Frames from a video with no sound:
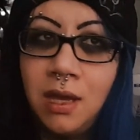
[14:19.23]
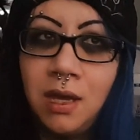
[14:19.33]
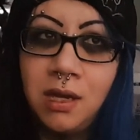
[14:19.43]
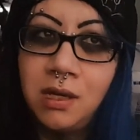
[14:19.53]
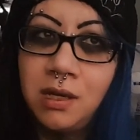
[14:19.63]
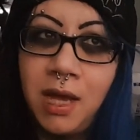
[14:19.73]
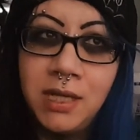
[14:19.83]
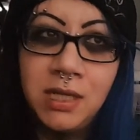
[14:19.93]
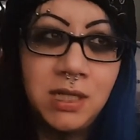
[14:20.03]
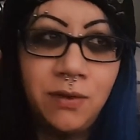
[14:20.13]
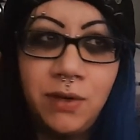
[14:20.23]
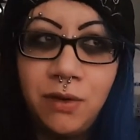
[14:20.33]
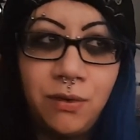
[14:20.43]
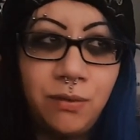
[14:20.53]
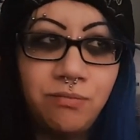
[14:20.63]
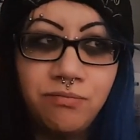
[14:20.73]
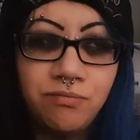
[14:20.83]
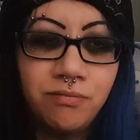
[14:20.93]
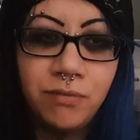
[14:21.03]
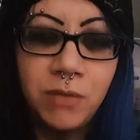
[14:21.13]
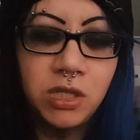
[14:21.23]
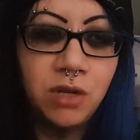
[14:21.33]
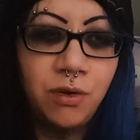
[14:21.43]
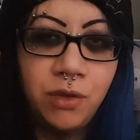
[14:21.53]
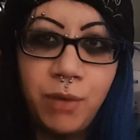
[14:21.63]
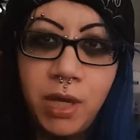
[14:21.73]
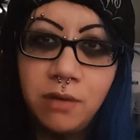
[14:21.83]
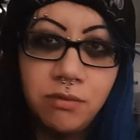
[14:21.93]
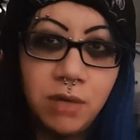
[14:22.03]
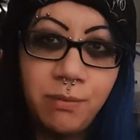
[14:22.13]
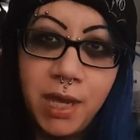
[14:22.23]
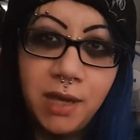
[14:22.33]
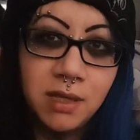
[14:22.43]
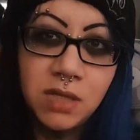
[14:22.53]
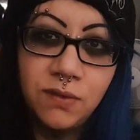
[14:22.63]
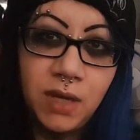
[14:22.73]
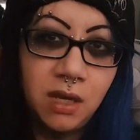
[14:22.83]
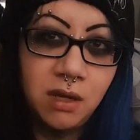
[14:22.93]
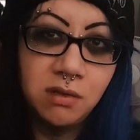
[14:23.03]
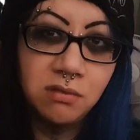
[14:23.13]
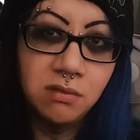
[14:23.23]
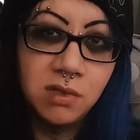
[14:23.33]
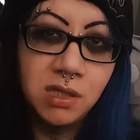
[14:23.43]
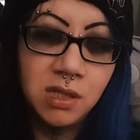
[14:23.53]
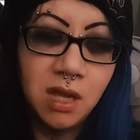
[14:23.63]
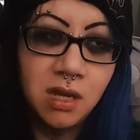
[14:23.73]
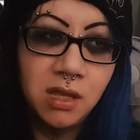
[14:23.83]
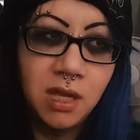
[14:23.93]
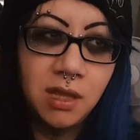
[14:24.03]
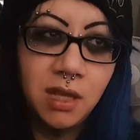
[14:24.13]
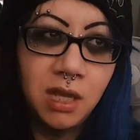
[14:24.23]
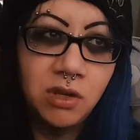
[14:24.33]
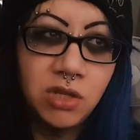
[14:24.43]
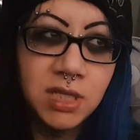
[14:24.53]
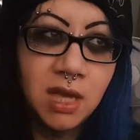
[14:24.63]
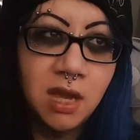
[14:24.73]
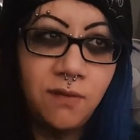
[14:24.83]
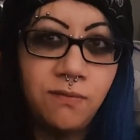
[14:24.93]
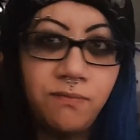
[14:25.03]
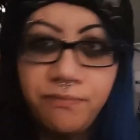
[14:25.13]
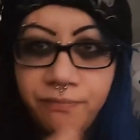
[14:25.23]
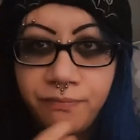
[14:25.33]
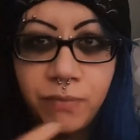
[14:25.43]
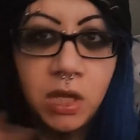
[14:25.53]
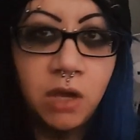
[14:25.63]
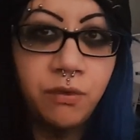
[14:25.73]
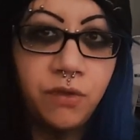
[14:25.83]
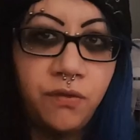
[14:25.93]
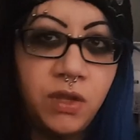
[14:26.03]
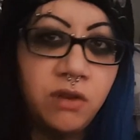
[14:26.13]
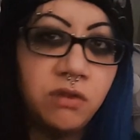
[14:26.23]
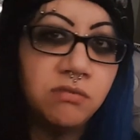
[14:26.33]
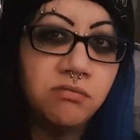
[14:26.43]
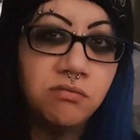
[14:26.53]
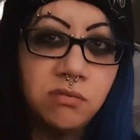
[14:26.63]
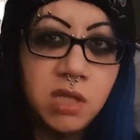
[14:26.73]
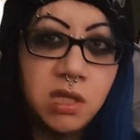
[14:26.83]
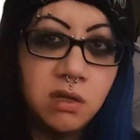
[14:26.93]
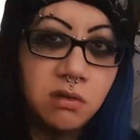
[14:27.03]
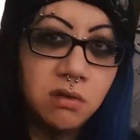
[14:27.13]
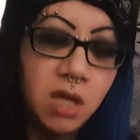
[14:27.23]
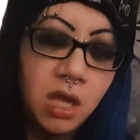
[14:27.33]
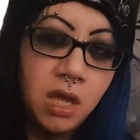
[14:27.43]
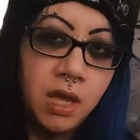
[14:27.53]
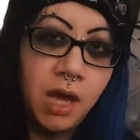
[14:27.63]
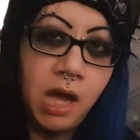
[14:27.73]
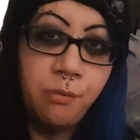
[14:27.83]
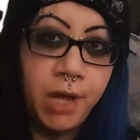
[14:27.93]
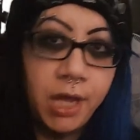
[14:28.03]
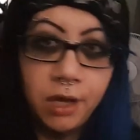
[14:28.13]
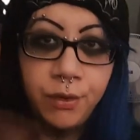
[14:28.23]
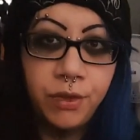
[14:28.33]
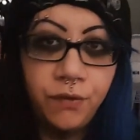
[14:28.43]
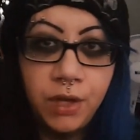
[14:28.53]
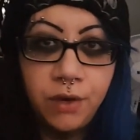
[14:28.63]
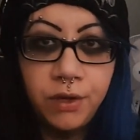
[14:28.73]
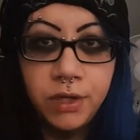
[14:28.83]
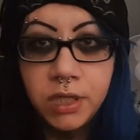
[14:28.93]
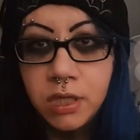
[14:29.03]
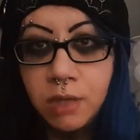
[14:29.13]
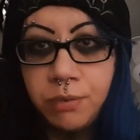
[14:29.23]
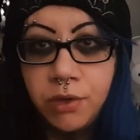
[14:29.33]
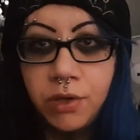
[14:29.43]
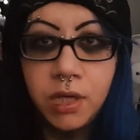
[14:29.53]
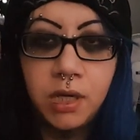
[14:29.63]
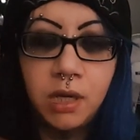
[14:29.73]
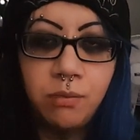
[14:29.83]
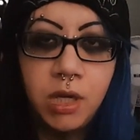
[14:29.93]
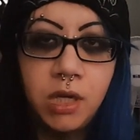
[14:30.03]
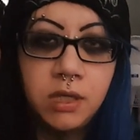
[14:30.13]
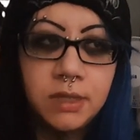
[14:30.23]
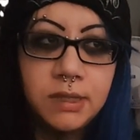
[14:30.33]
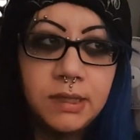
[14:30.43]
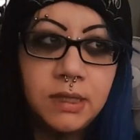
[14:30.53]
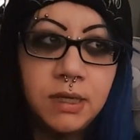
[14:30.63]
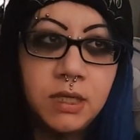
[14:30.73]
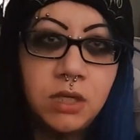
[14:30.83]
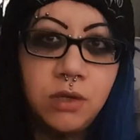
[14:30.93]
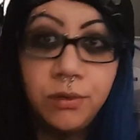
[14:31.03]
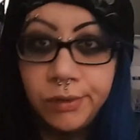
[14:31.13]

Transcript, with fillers: Uh, I just don't know. There's no other way to remake this video. It's the kind of thing that you just kind of go with the flow. So I might go with the flow and just upload it, and I might decide not to.